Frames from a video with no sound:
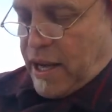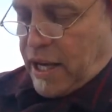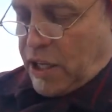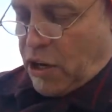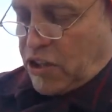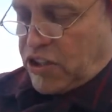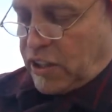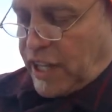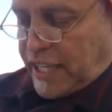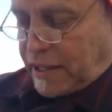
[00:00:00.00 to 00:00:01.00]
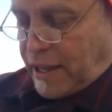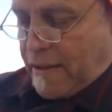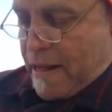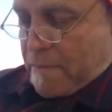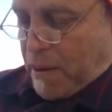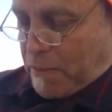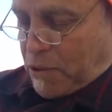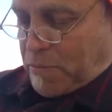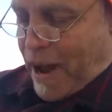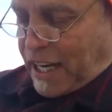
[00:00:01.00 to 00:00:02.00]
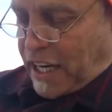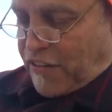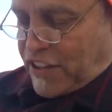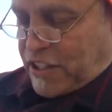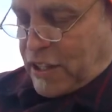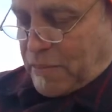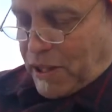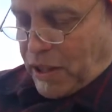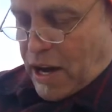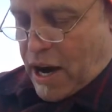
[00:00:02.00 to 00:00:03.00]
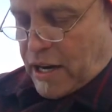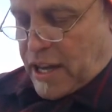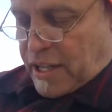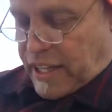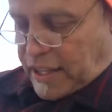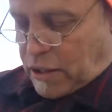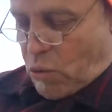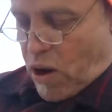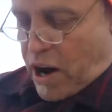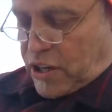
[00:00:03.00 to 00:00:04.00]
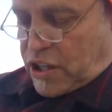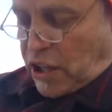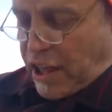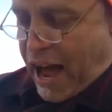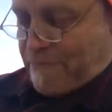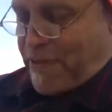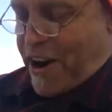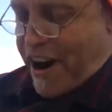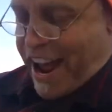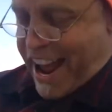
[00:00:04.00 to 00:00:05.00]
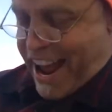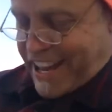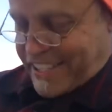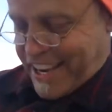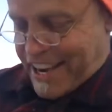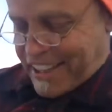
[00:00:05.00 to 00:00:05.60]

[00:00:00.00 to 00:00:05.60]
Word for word: In unison, let the people's magnificent to belong. Let the waters clap their hands.